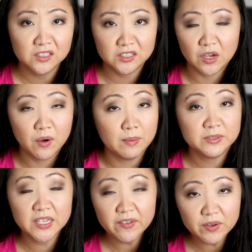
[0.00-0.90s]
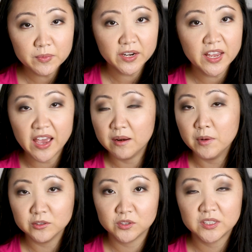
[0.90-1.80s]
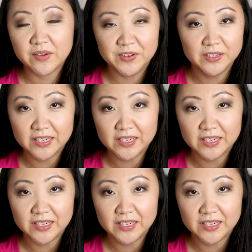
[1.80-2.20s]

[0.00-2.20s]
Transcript: So I'm saving money, and I'm also saving